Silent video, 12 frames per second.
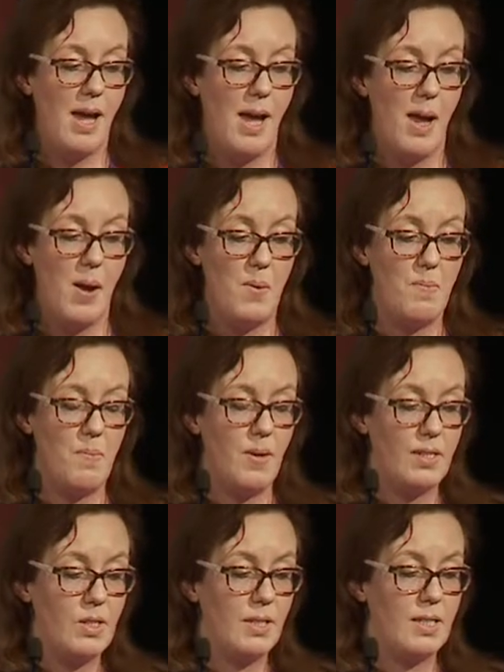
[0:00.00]
Um,
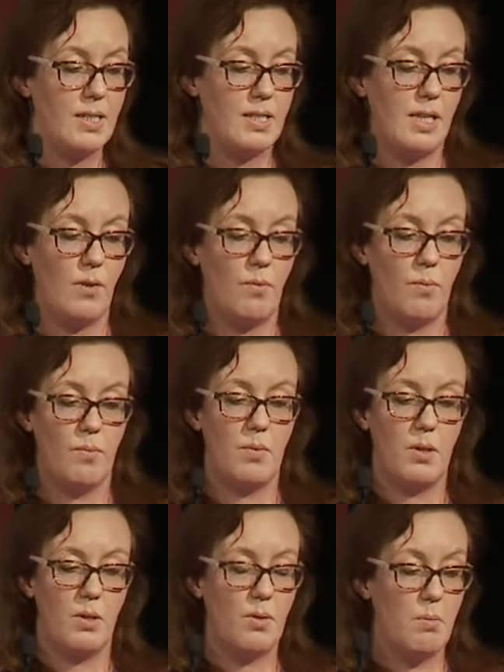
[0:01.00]
as you can see from
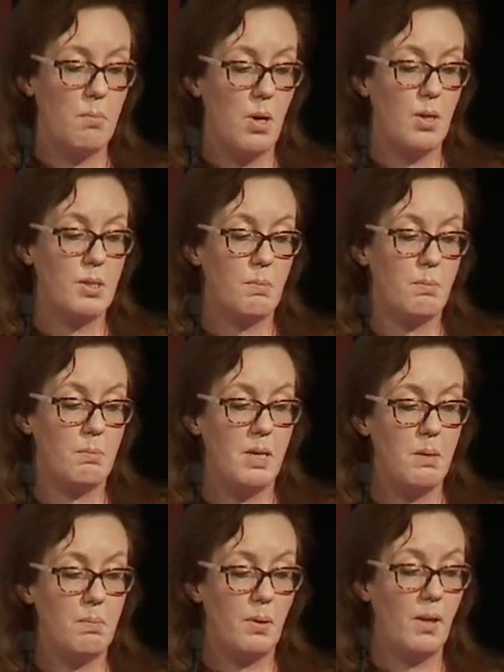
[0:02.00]
the, the bottom,
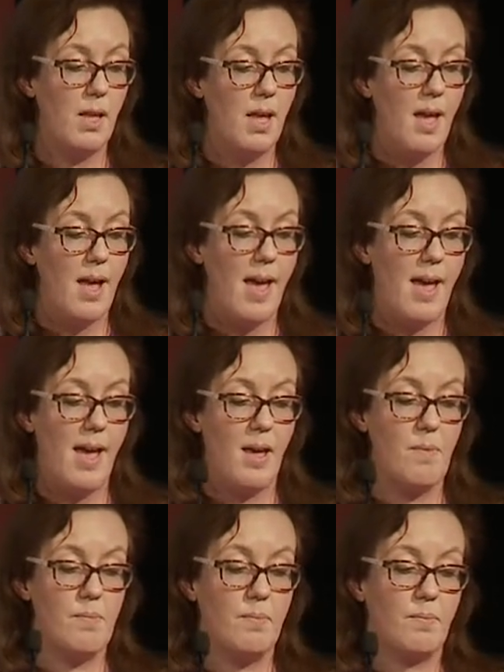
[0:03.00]
people
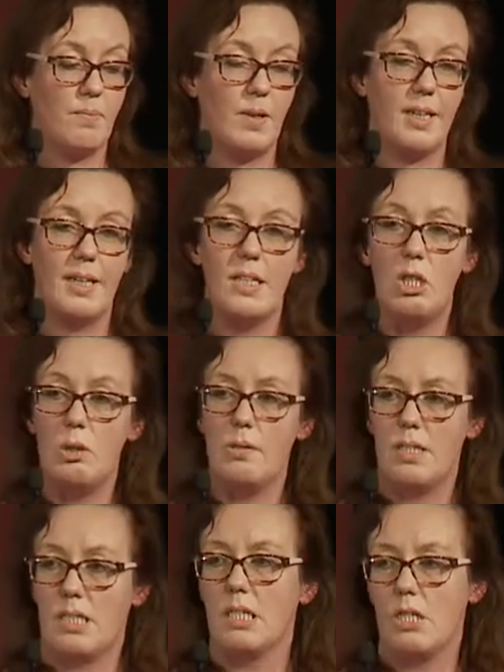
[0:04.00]
um, can
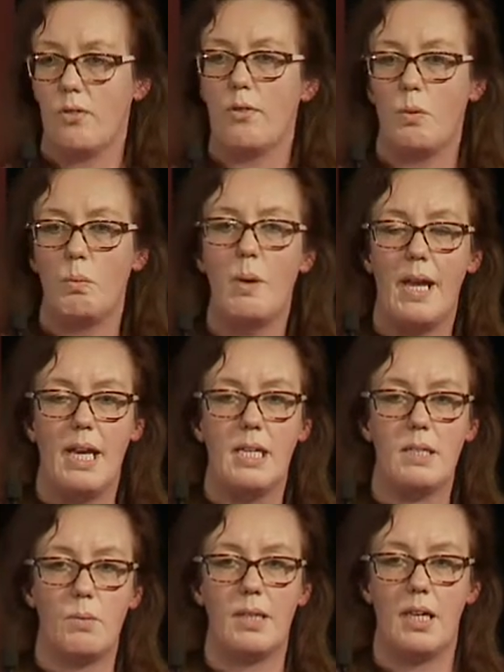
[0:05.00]
use it in different
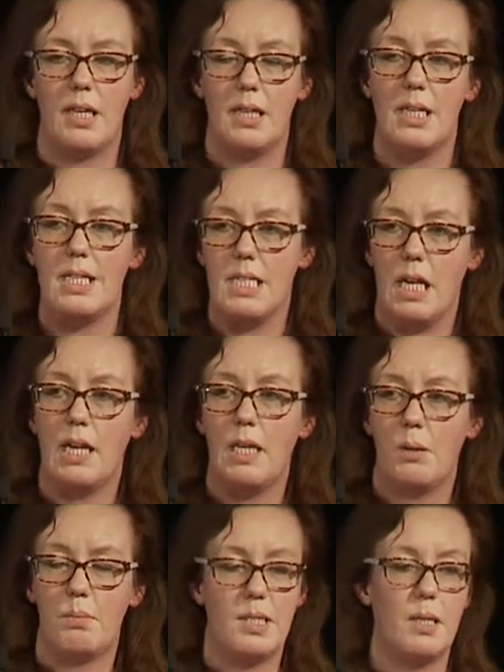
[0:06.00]
ways. When they, they sign
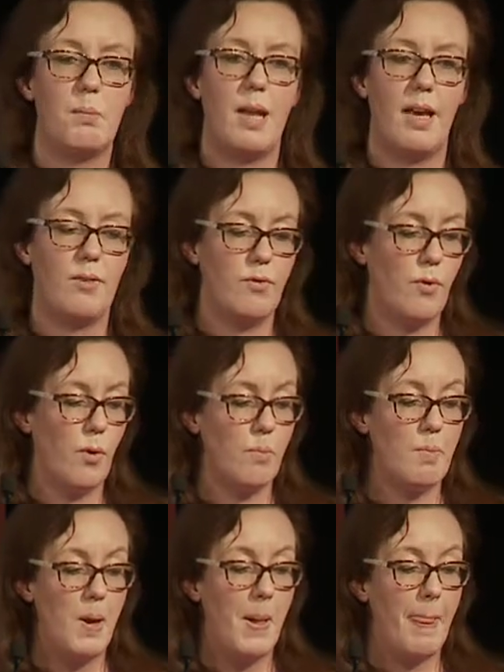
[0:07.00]
up to the
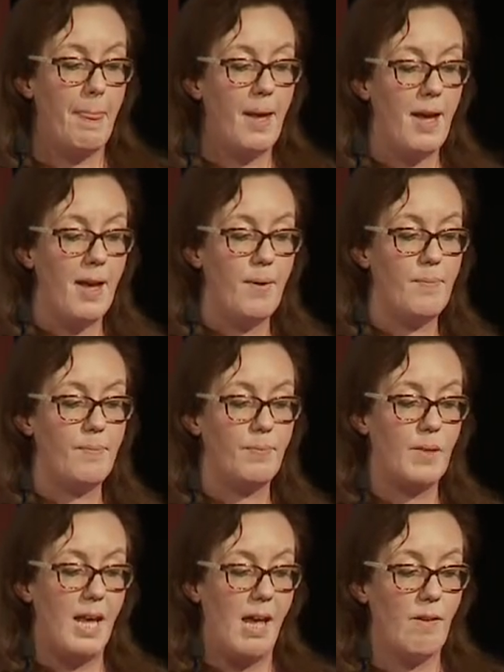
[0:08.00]
platform, um,
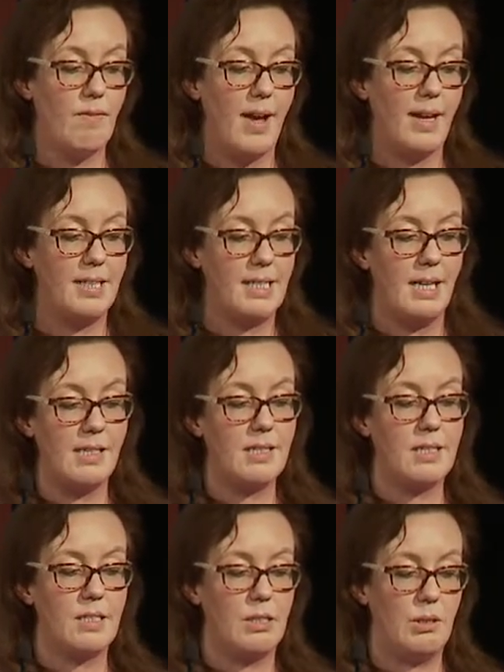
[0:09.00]
they have
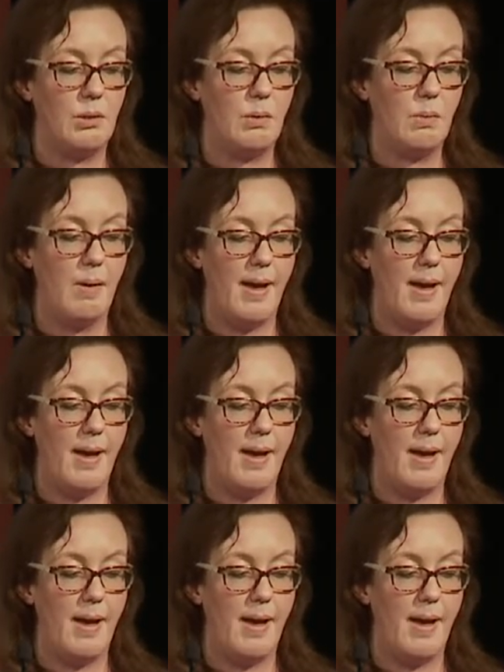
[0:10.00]
access to